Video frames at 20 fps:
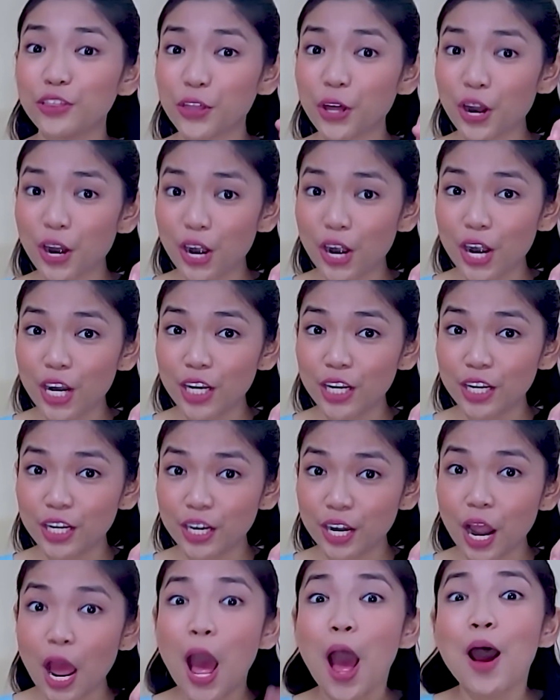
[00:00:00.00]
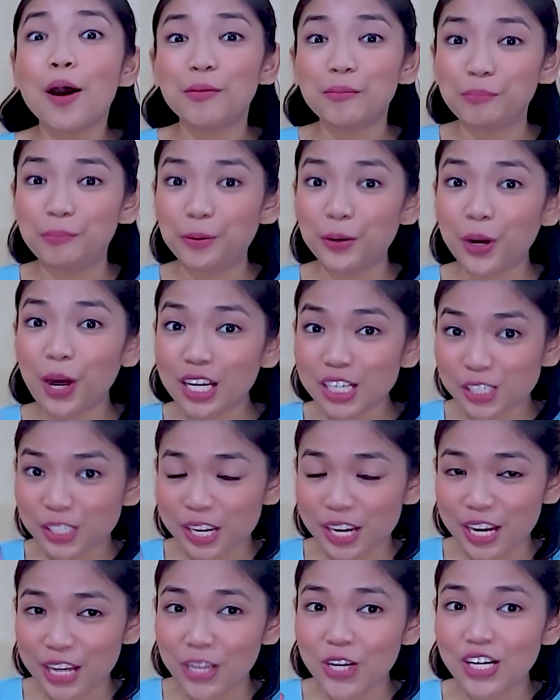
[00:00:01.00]
Third,
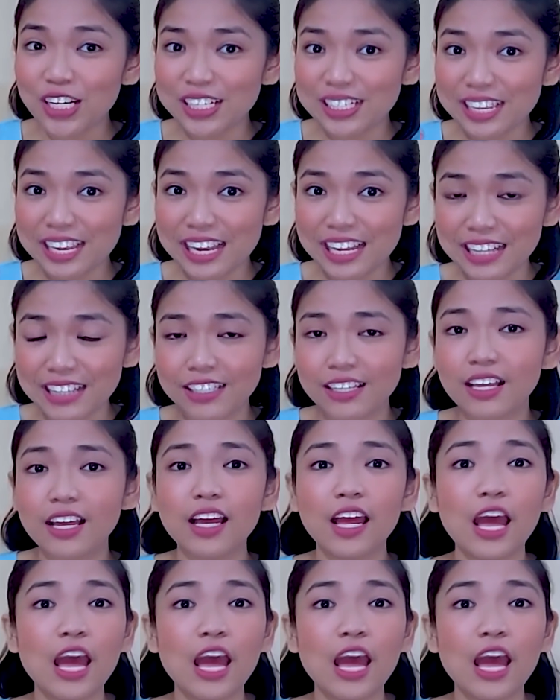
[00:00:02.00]
brushing your teeth.